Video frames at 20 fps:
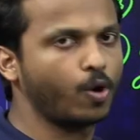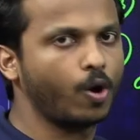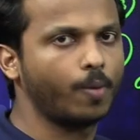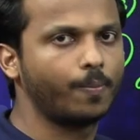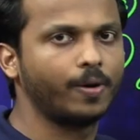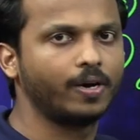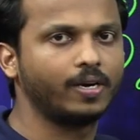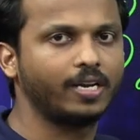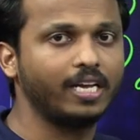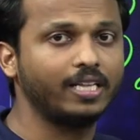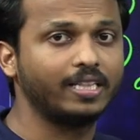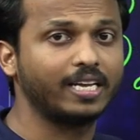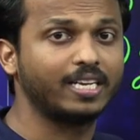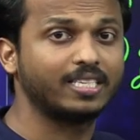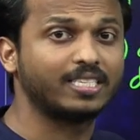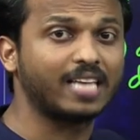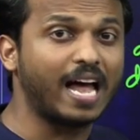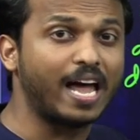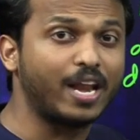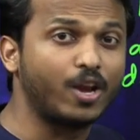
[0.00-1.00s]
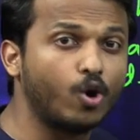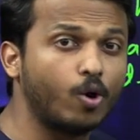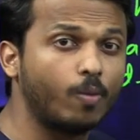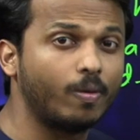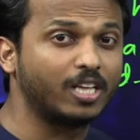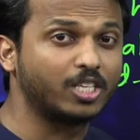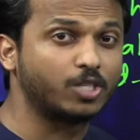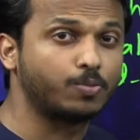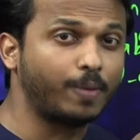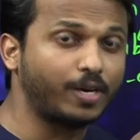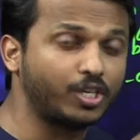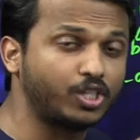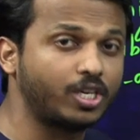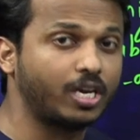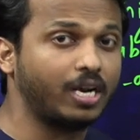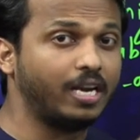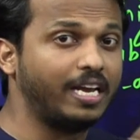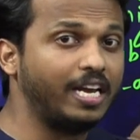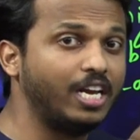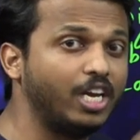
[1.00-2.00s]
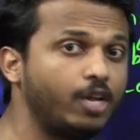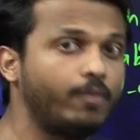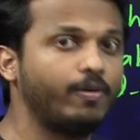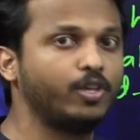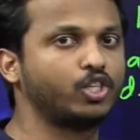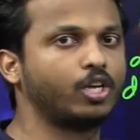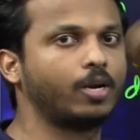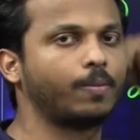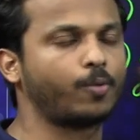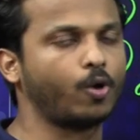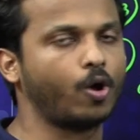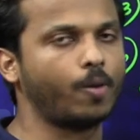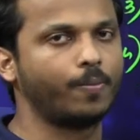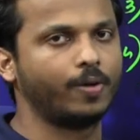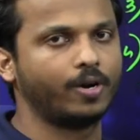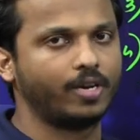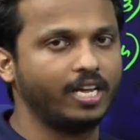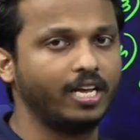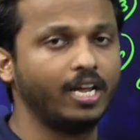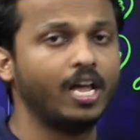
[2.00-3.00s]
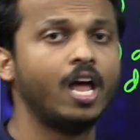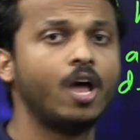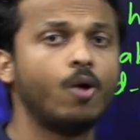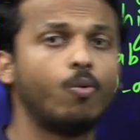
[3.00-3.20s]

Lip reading: property, that is the anomalous special individual property.